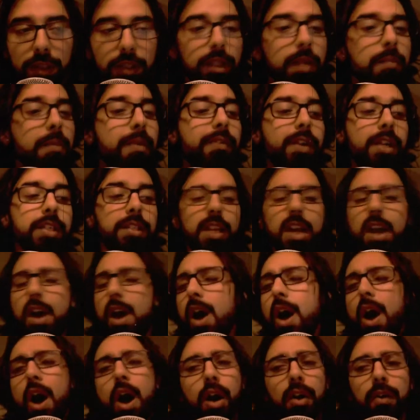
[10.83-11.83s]
Some of us
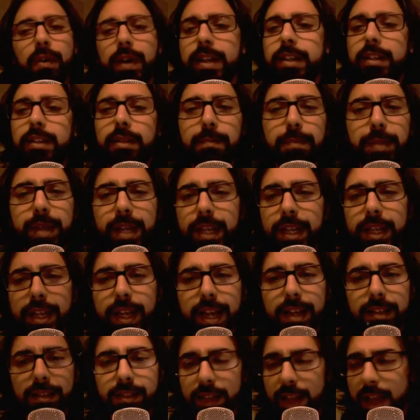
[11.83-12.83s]
are into B D
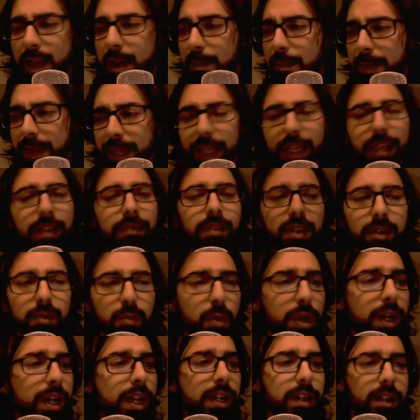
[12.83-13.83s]
S M even
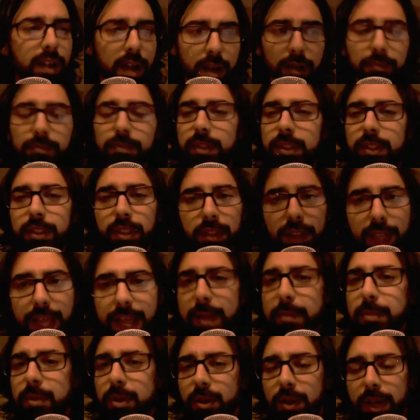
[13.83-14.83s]
when it comes to
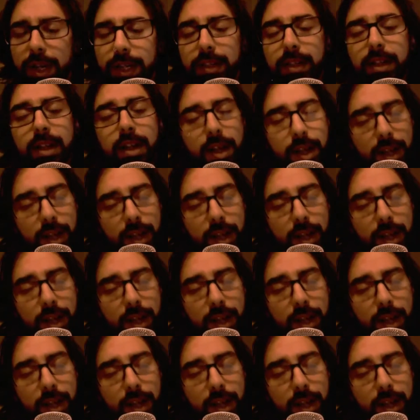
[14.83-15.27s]
labor, and